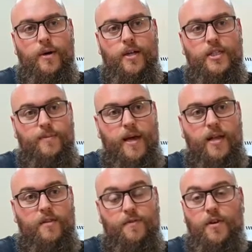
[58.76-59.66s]
in
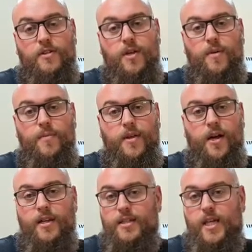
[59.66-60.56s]
Japan the first time that
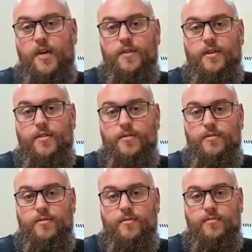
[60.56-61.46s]
I discovered,
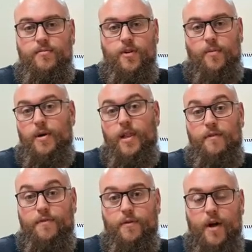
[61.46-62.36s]
my
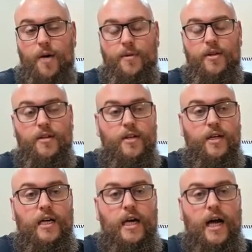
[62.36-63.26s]
love for ramen.
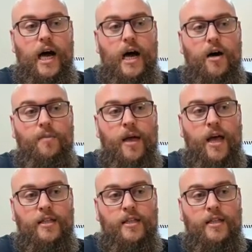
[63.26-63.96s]
And